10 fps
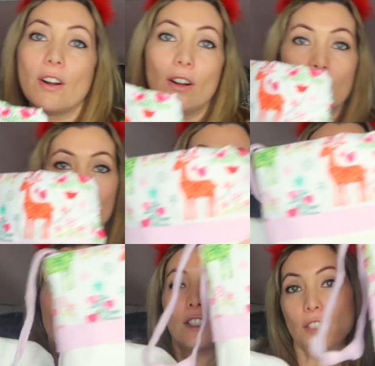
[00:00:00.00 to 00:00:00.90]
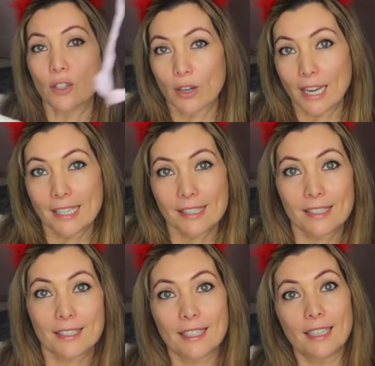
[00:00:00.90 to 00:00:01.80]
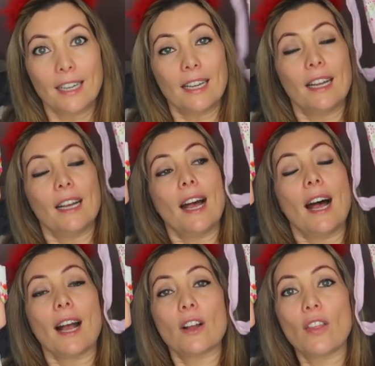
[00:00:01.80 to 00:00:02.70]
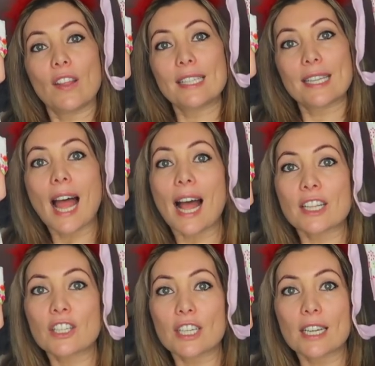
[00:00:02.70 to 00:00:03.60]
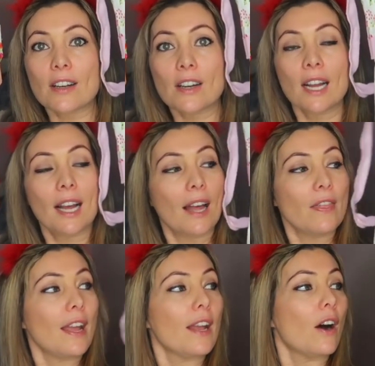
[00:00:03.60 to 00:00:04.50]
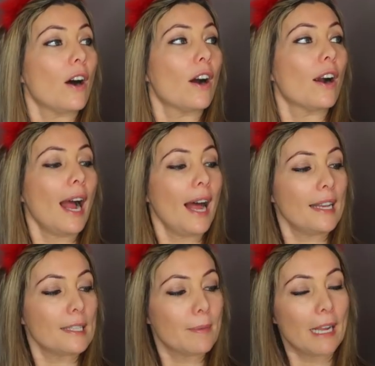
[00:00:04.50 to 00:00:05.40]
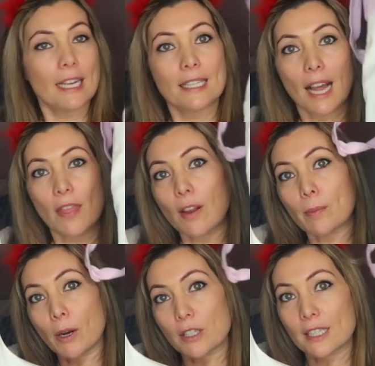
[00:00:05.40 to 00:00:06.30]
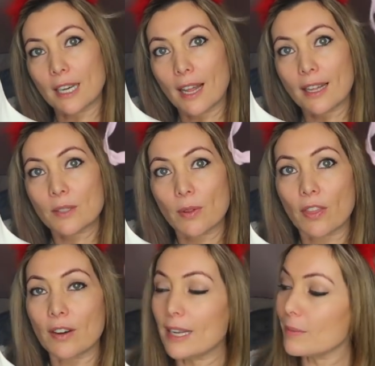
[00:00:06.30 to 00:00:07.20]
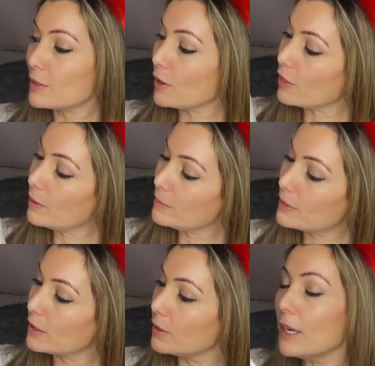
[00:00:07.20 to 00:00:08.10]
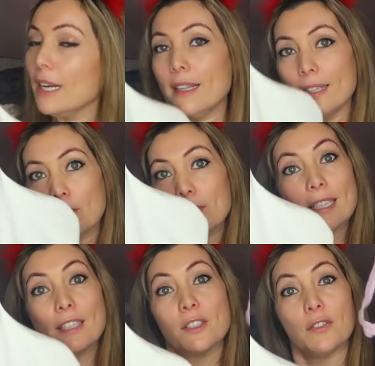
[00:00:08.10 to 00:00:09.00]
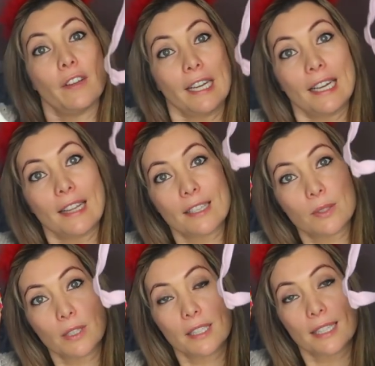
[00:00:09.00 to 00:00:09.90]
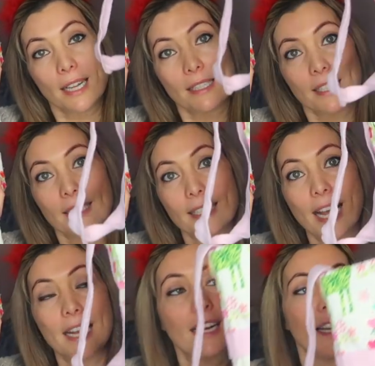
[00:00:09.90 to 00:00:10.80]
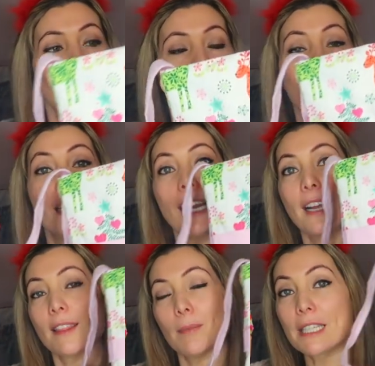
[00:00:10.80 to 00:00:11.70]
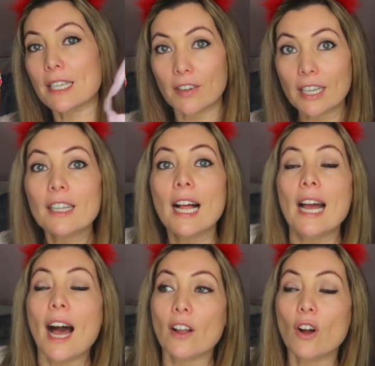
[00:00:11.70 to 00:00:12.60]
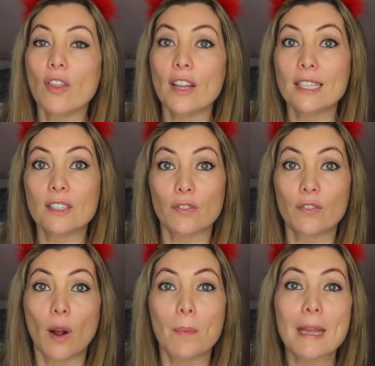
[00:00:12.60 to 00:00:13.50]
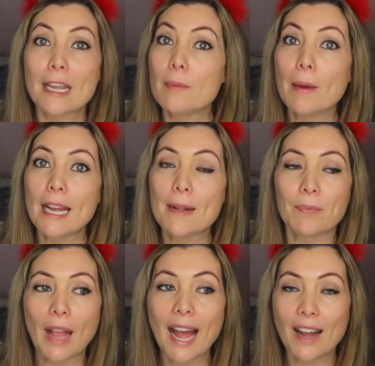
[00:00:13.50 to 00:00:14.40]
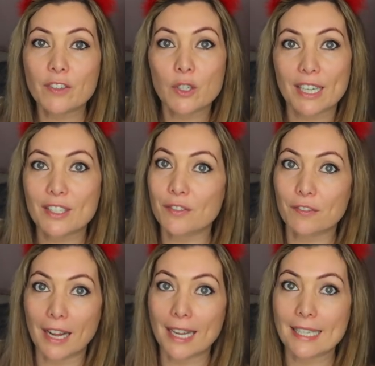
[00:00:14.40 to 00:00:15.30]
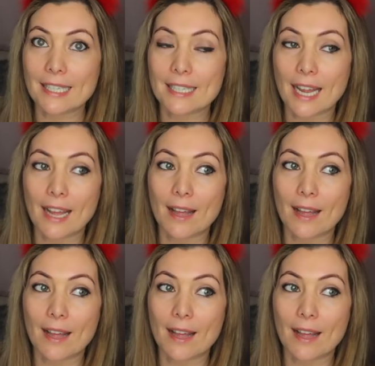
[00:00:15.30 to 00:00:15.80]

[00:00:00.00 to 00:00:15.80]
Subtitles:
girls' stockings. I got these last year and they are handmade and they're personalized with their names on them. So this one says Sophia, this one says Sienna. I just really like the material. I got these from eBay. I have tried to find